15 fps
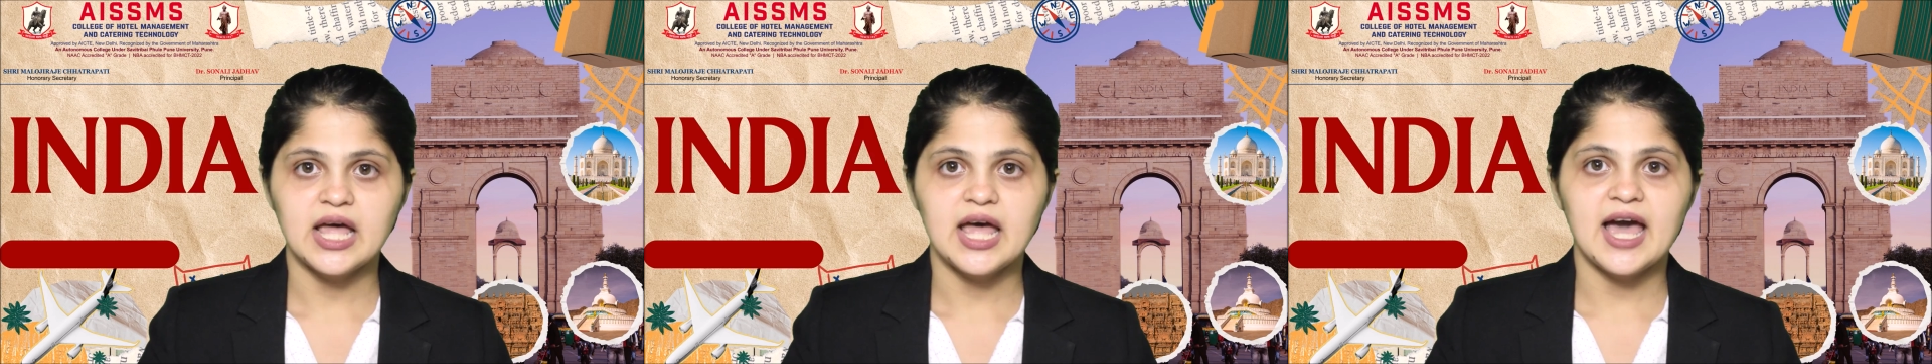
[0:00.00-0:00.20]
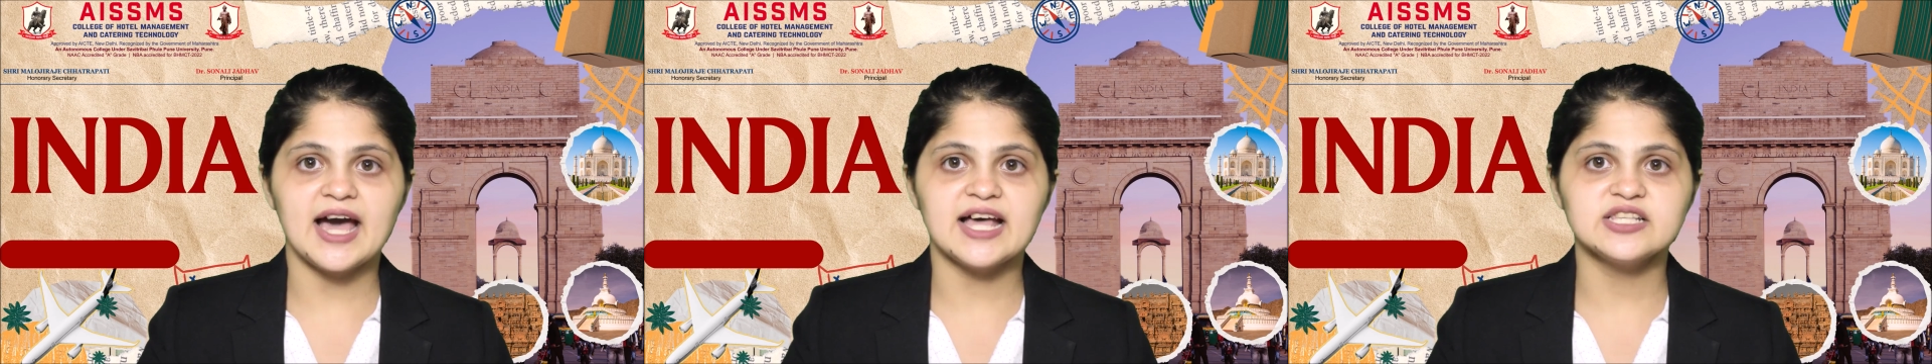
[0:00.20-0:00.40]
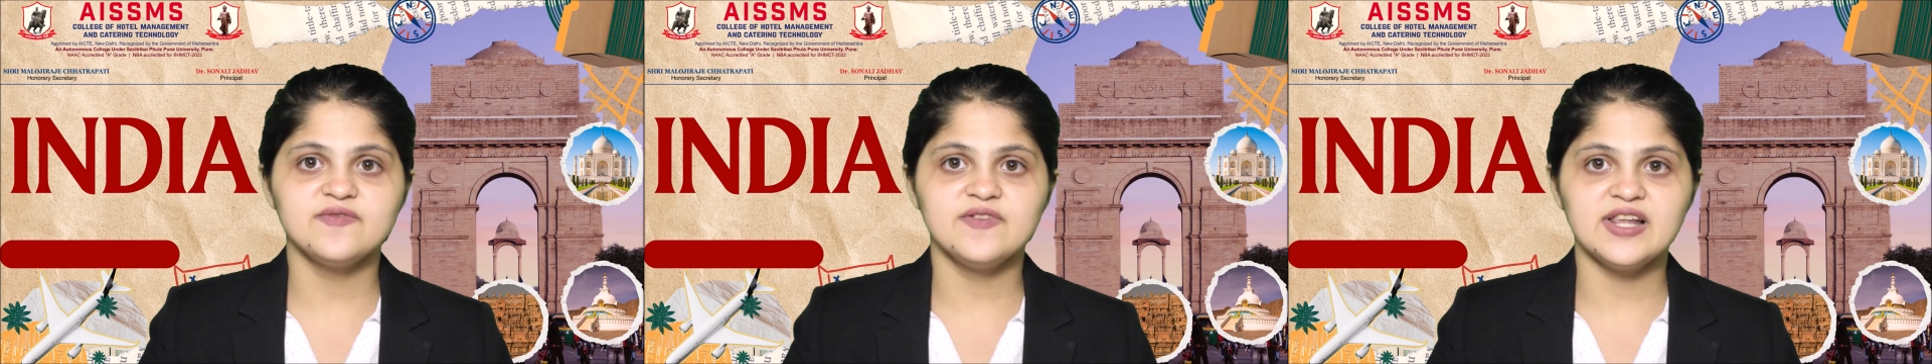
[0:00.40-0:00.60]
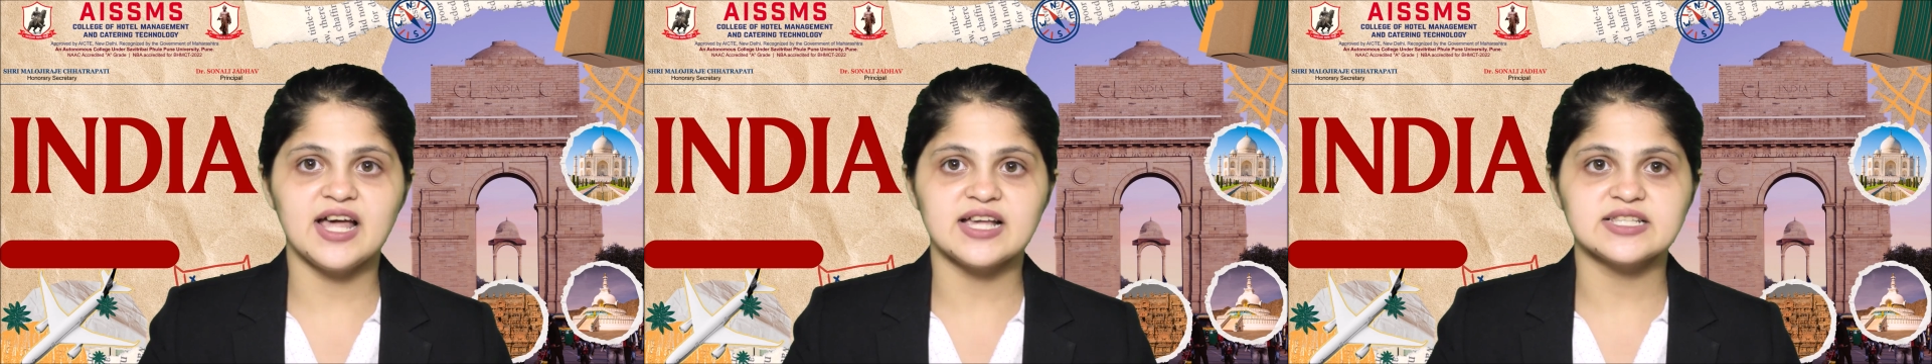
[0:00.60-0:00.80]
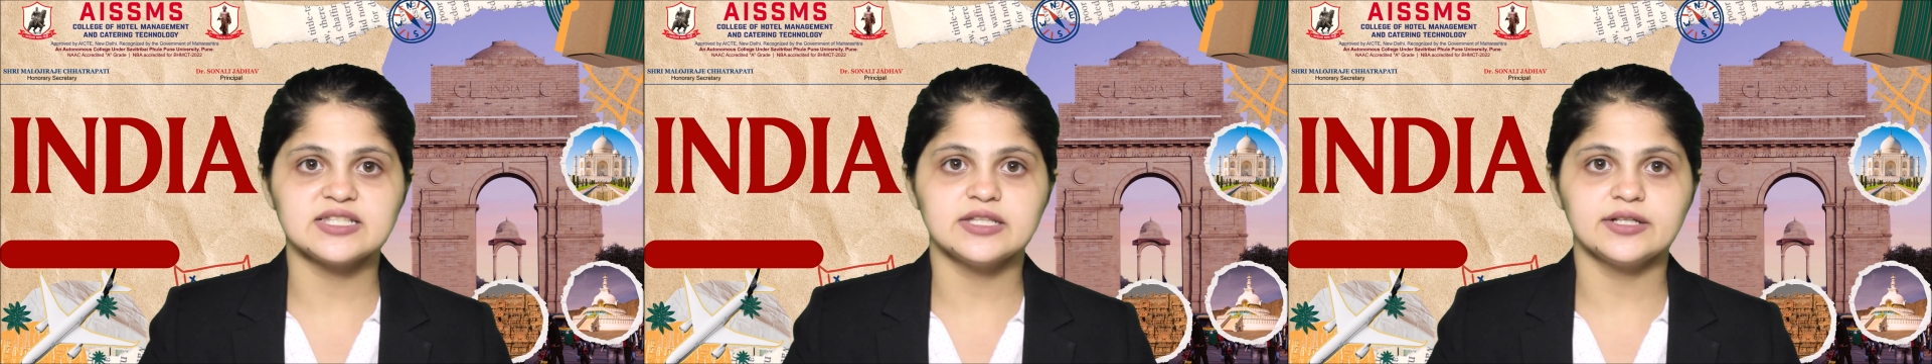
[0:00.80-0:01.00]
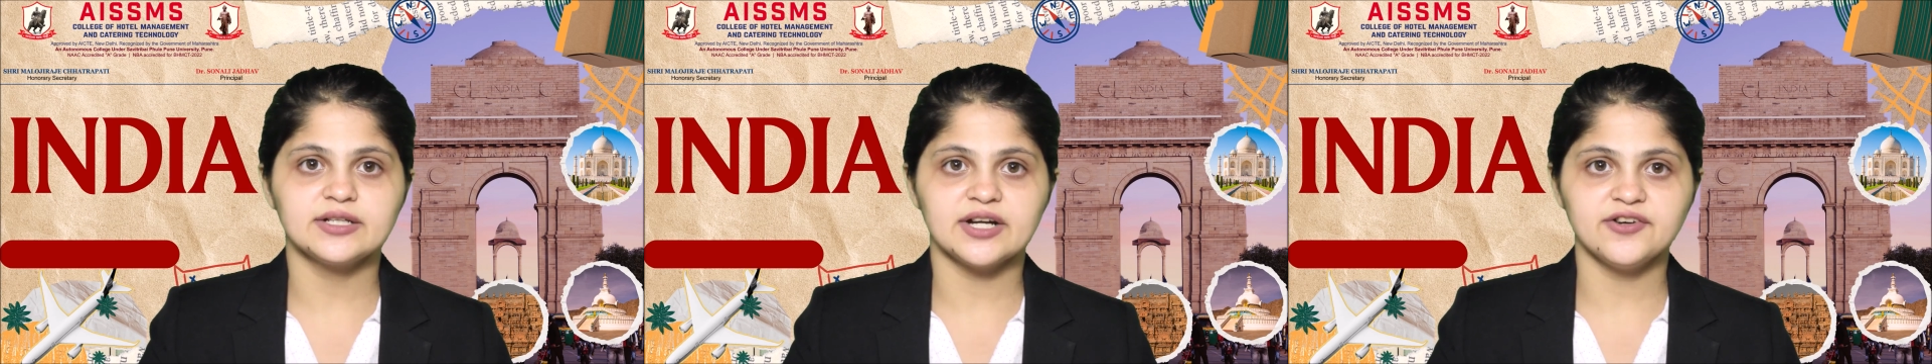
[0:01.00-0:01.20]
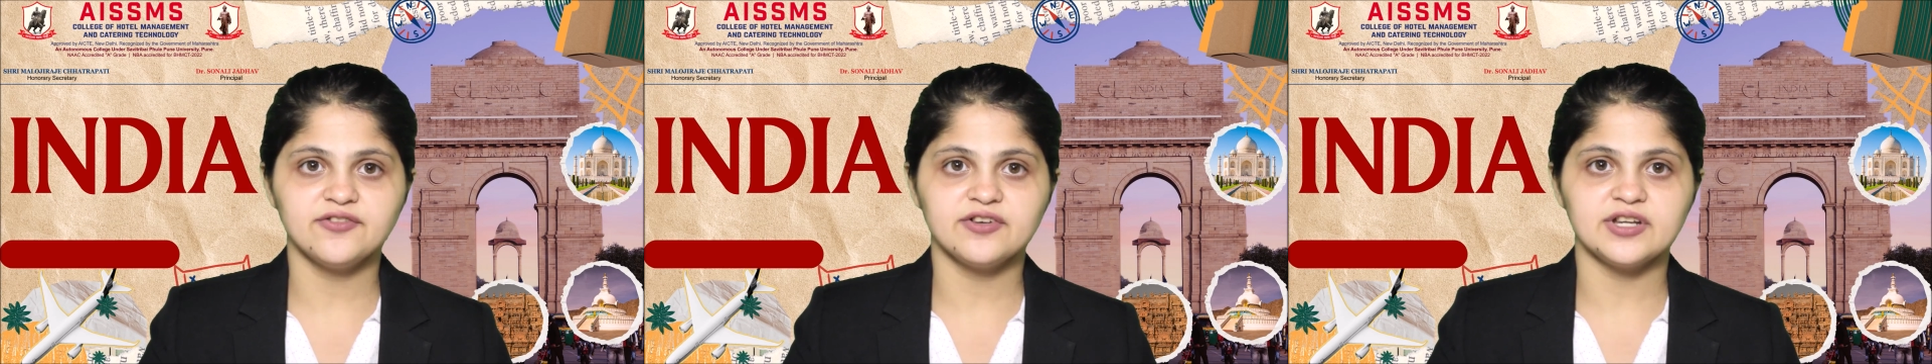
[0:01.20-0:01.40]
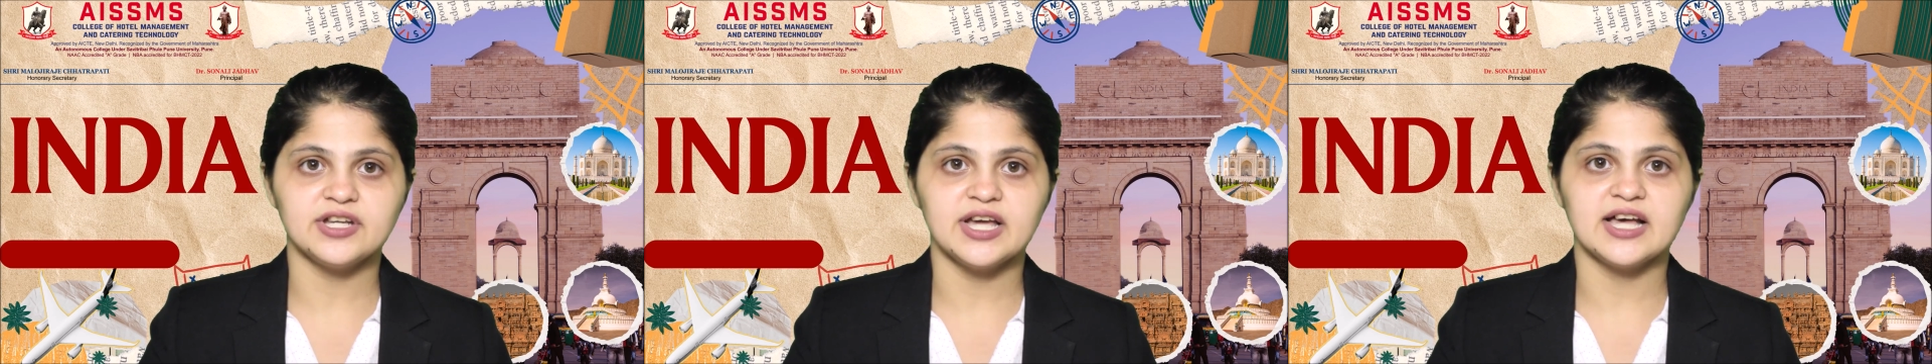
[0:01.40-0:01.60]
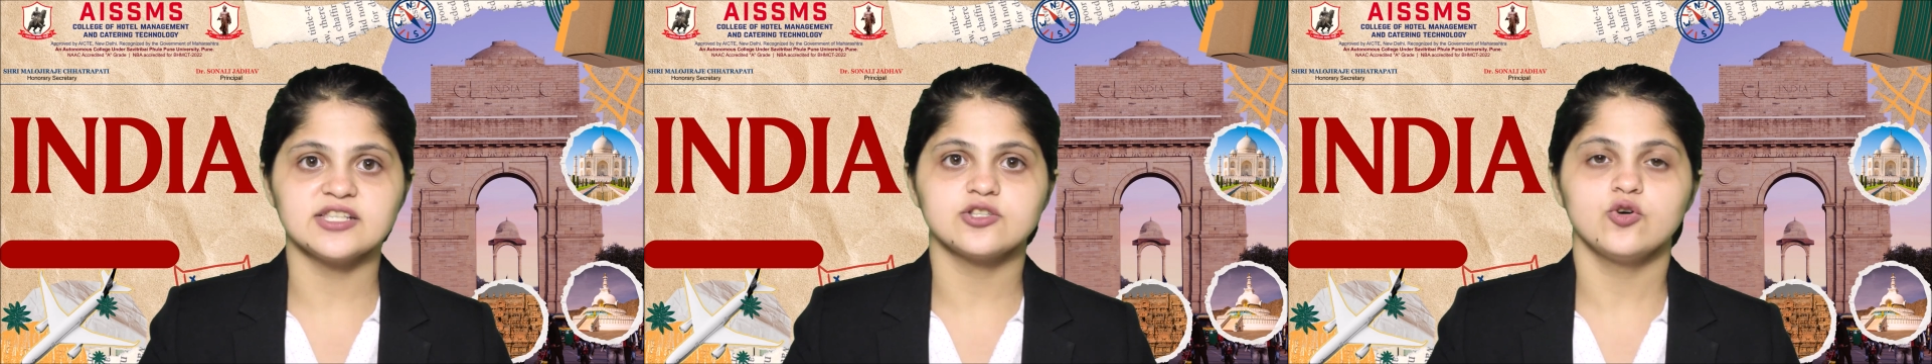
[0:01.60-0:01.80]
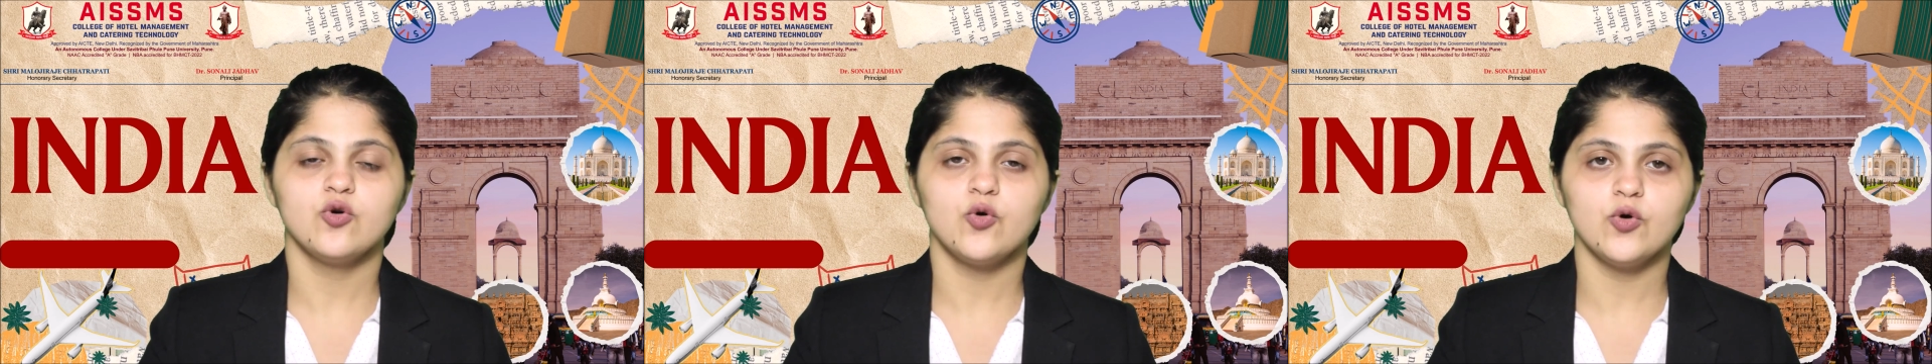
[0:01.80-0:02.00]
as well as the country as a
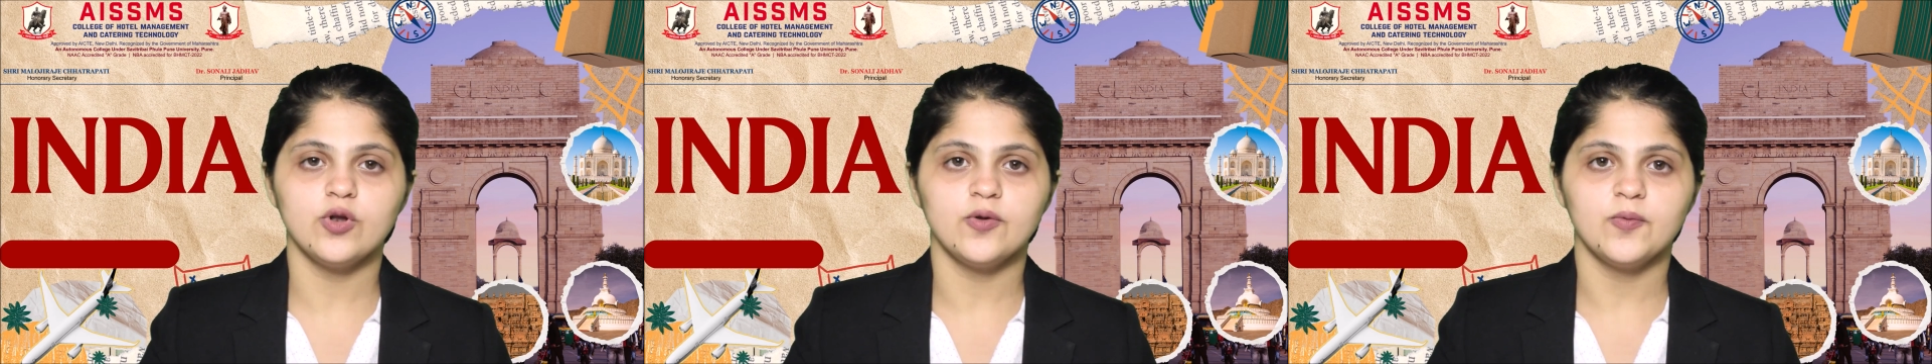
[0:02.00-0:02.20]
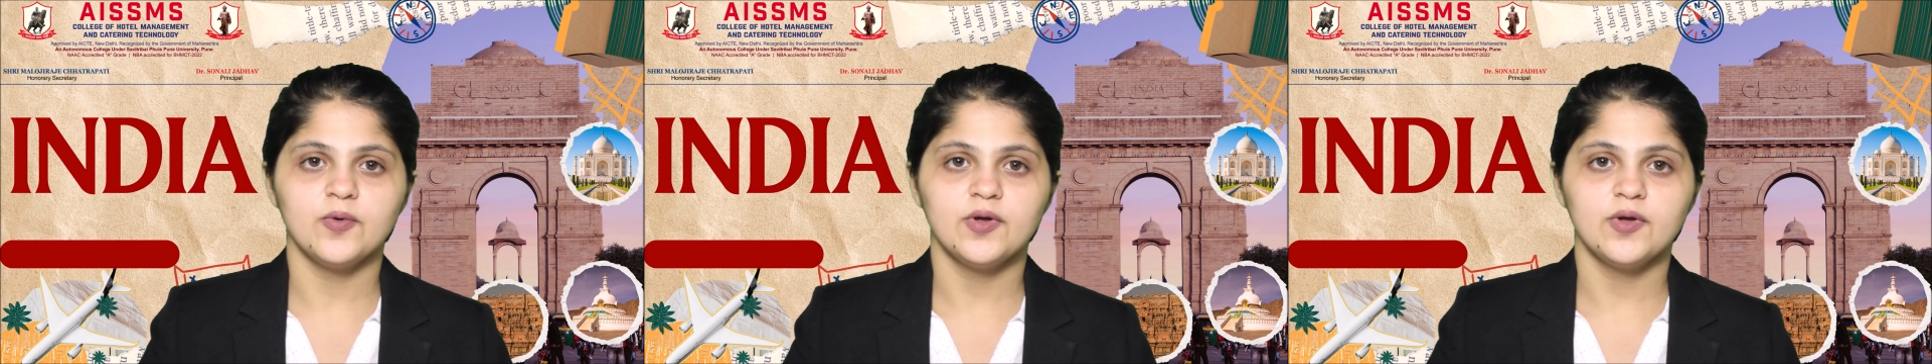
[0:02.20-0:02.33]
whole.